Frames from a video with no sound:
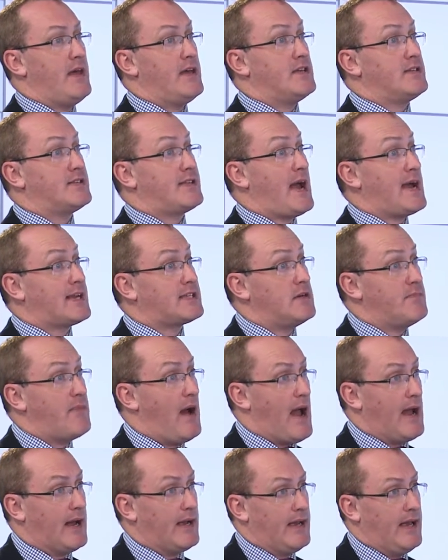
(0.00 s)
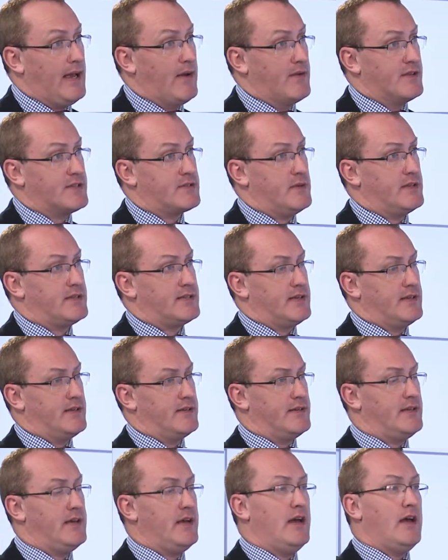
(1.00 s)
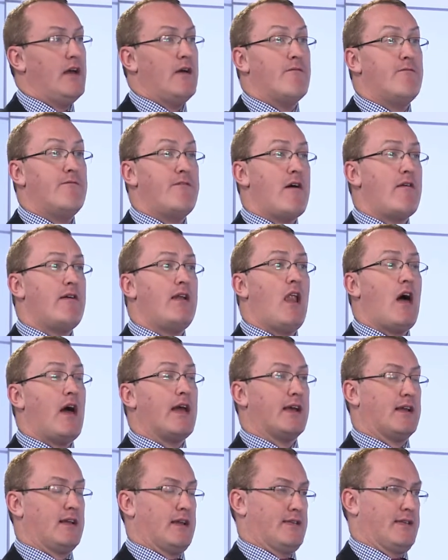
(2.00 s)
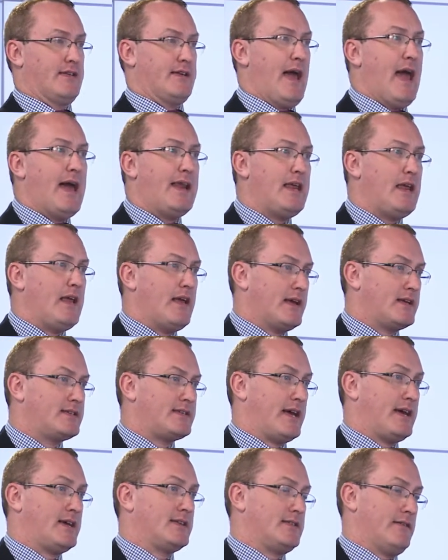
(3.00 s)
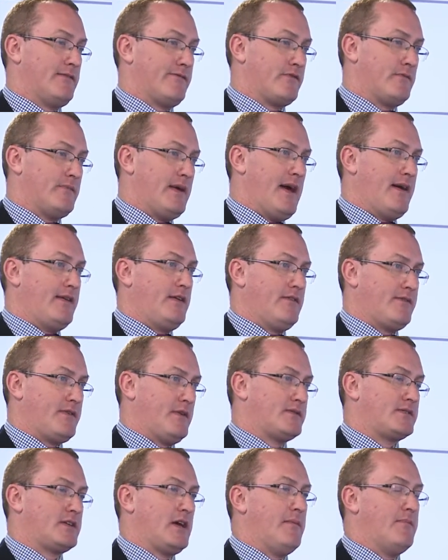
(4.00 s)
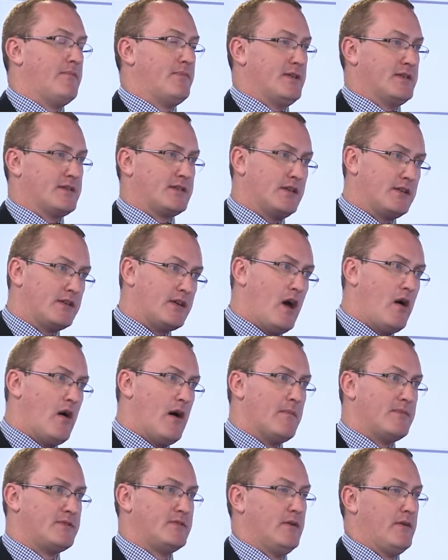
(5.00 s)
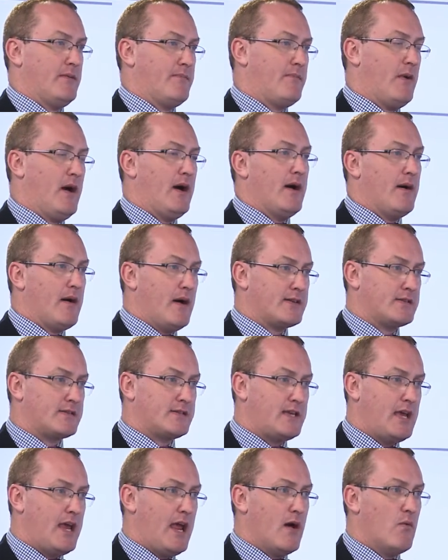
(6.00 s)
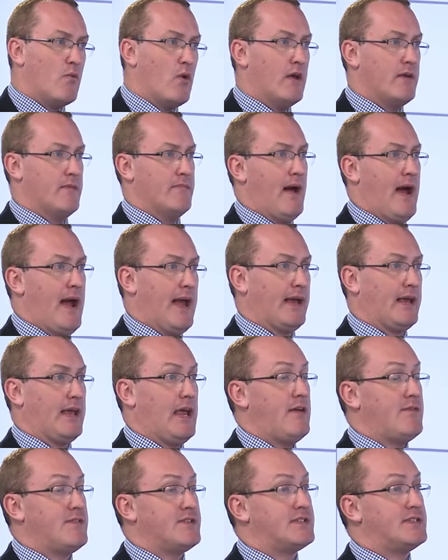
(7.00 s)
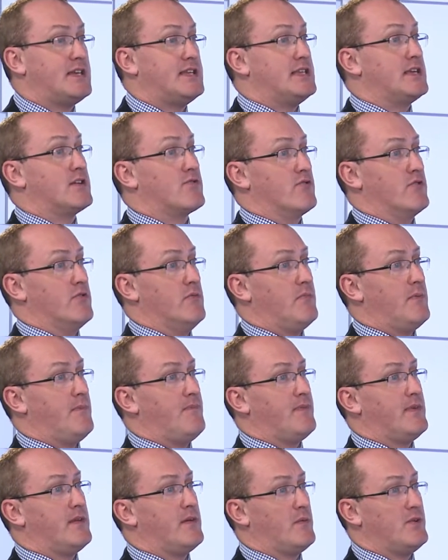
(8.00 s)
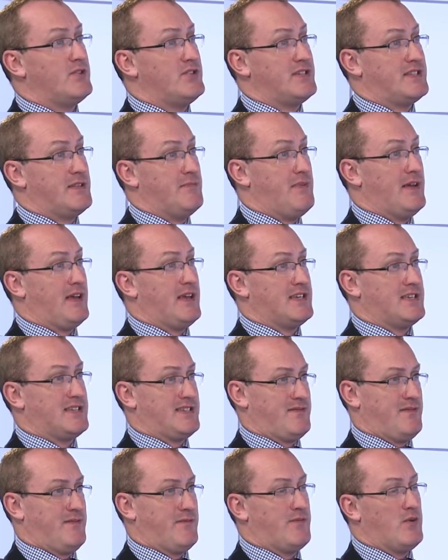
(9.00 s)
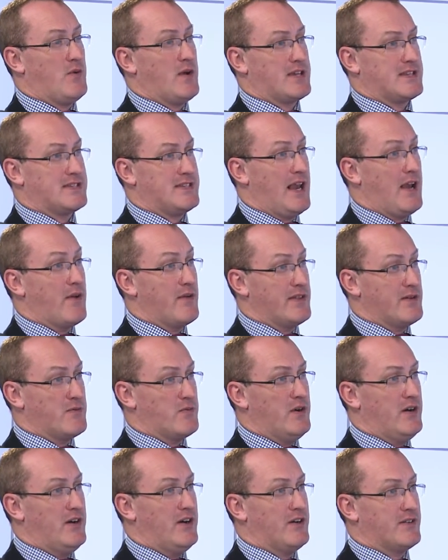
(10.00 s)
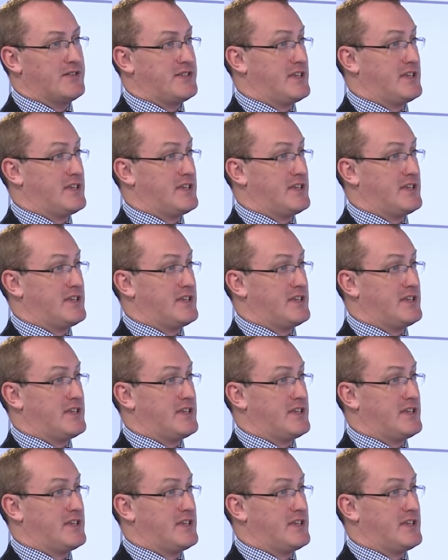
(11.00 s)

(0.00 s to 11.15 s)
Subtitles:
Saxo Bank here in Switzerland. Very likely that any executive from any of those companies can go up to a Tier 1 bank, even Citigroup, which is the biggest forex dealer in the world,